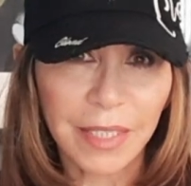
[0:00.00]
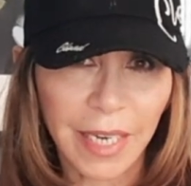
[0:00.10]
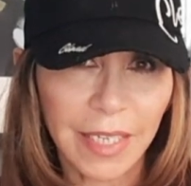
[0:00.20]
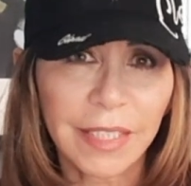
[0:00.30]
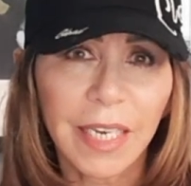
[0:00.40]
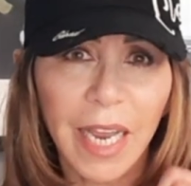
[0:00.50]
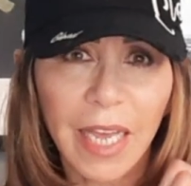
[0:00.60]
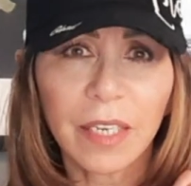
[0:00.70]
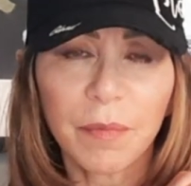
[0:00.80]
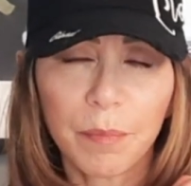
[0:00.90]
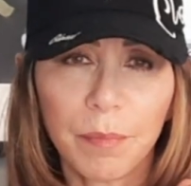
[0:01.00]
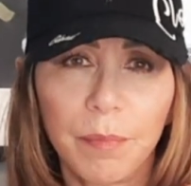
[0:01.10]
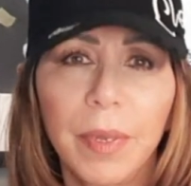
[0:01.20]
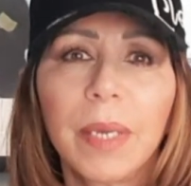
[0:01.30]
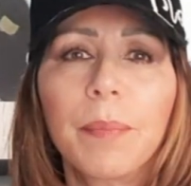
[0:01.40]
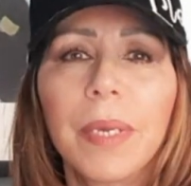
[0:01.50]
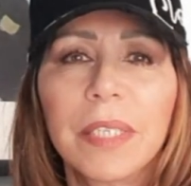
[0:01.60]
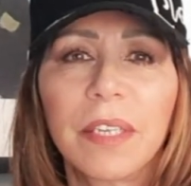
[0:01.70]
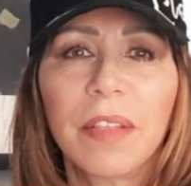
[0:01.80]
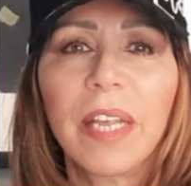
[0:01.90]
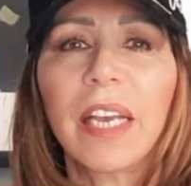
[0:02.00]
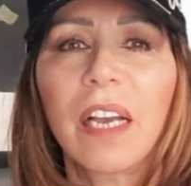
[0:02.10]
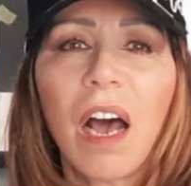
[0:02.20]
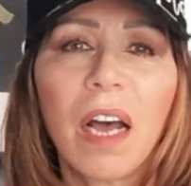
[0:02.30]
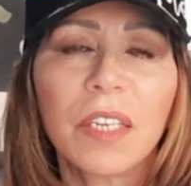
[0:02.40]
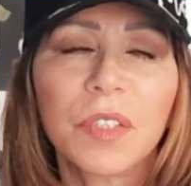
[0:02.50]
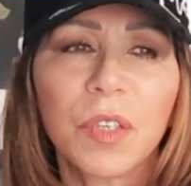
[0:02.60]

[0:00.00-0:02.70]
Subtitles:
like I said, I had a big piece of thick gauze,